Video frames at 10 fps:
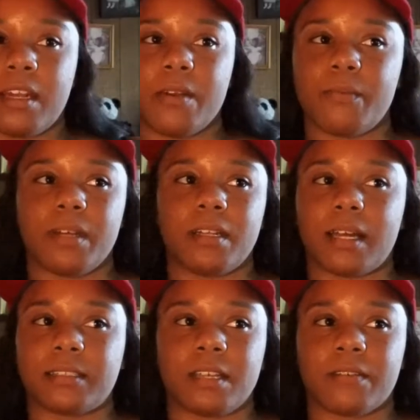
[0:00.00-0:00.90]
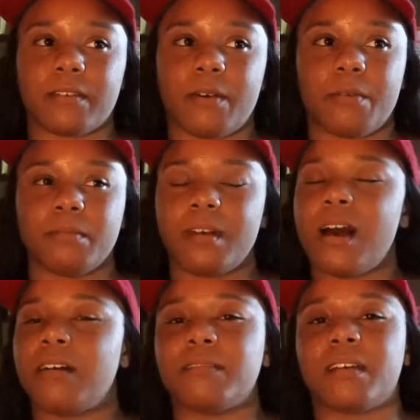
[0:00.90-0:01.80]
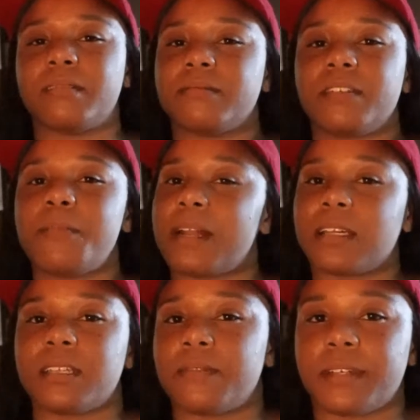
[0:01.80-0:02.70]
then when like stuff go, I don't know. Nobody got time for